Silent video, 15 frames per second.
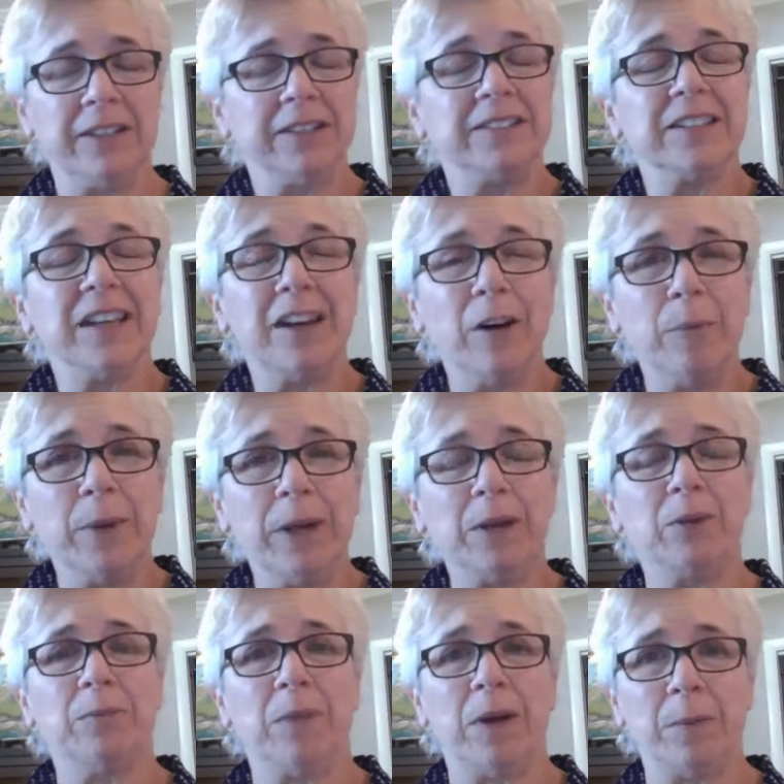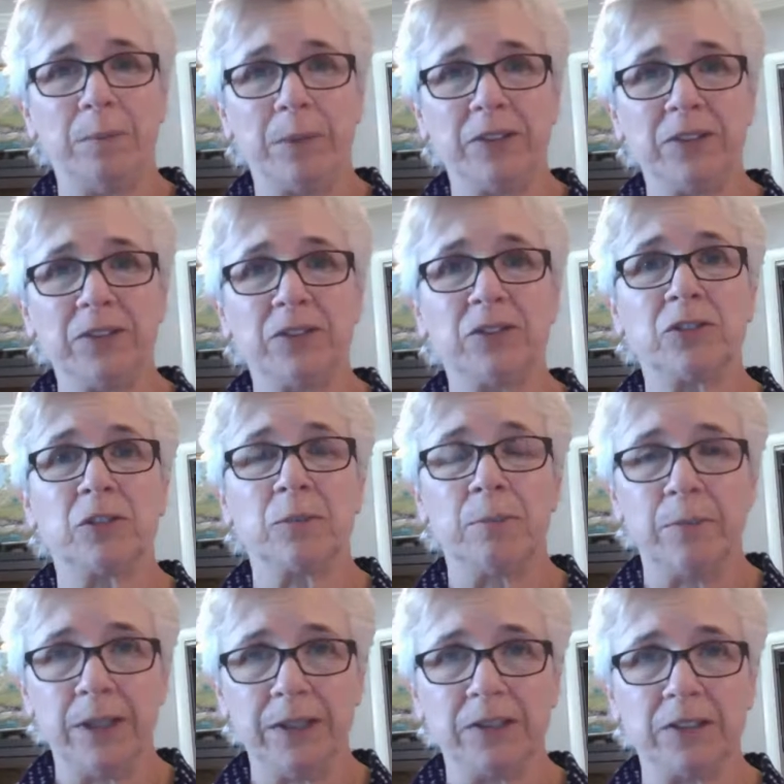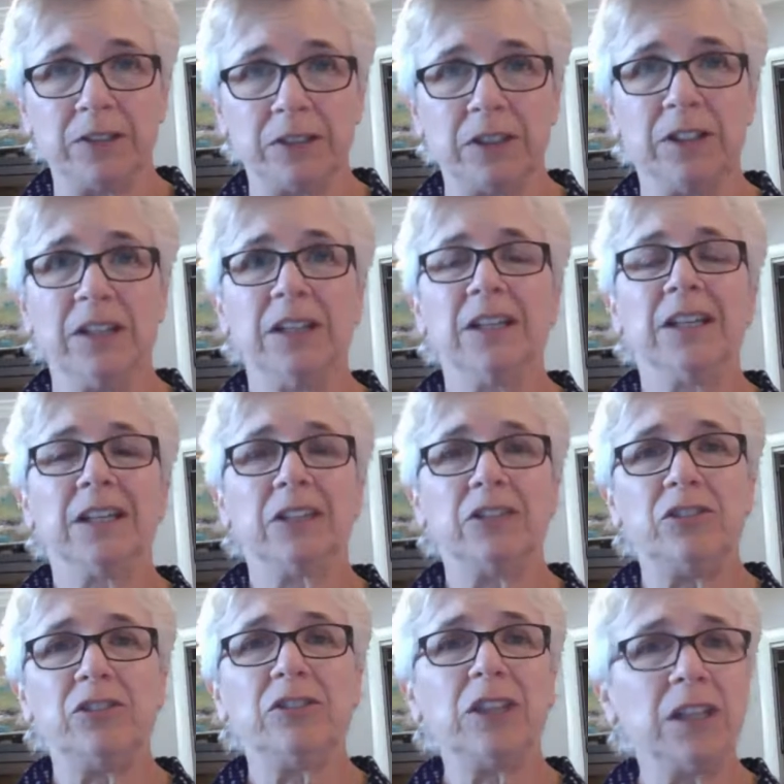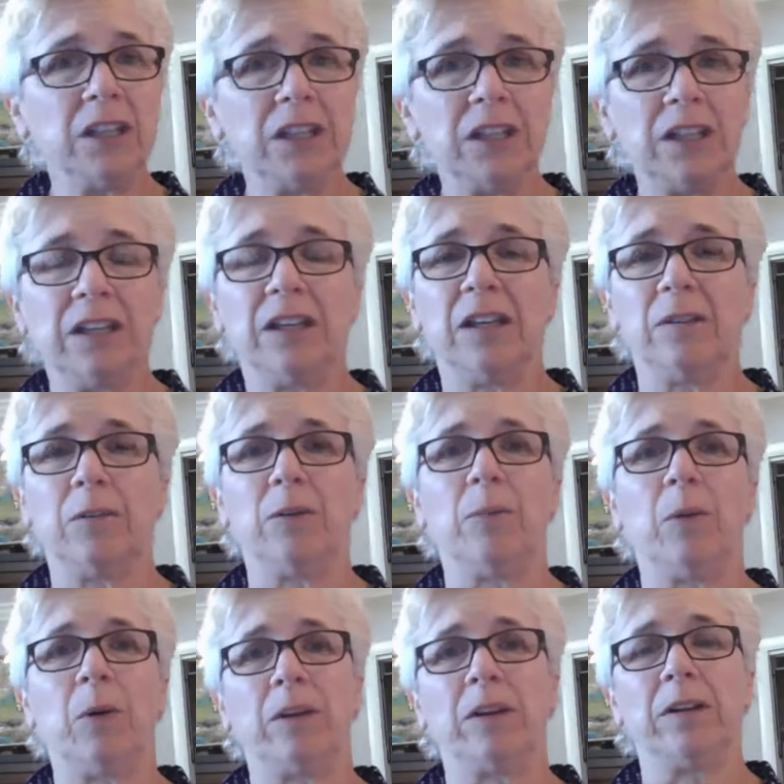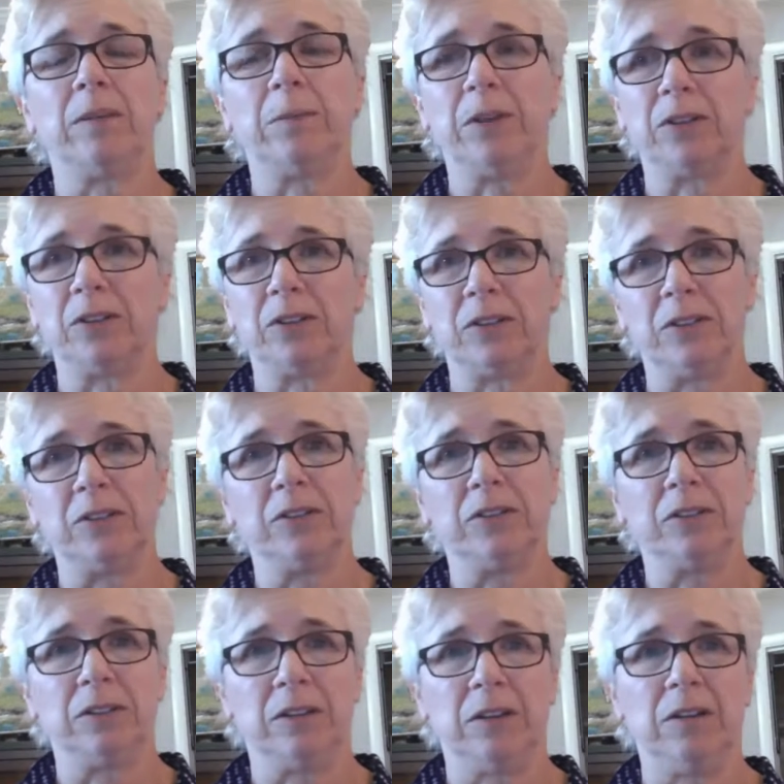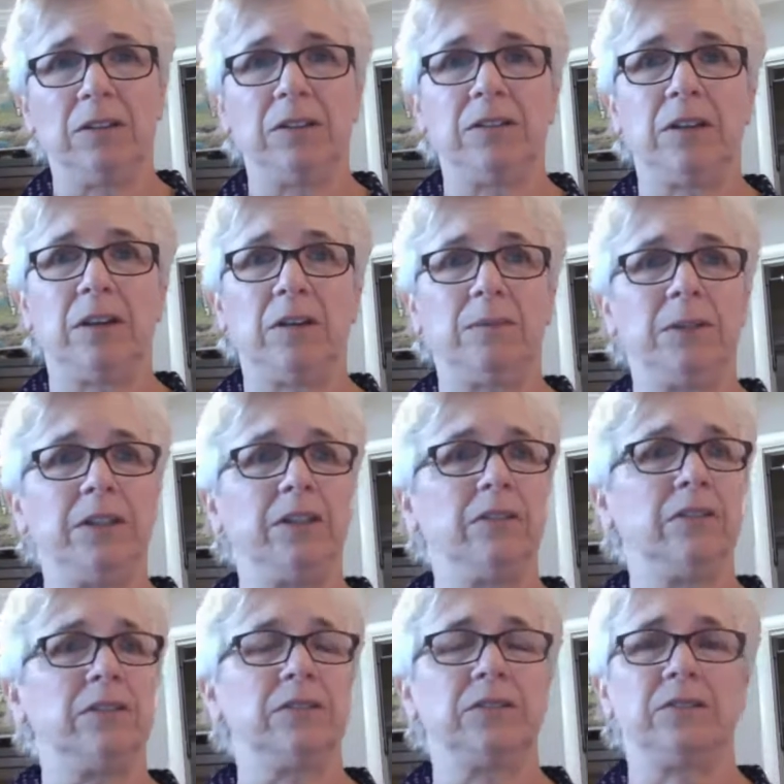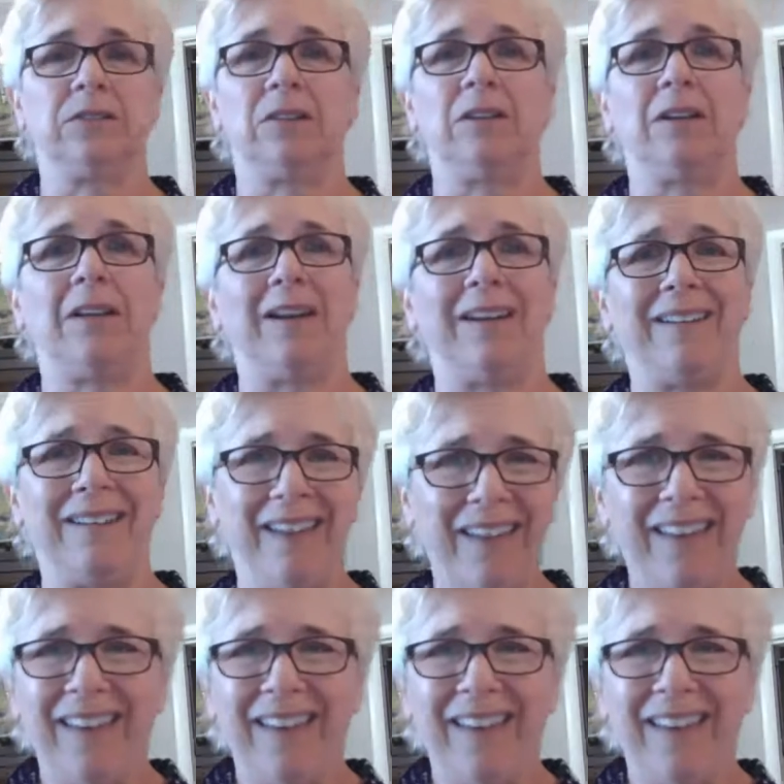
It has helped me with my business tremendously because you get in network marketing businesses and all the top leaders are like,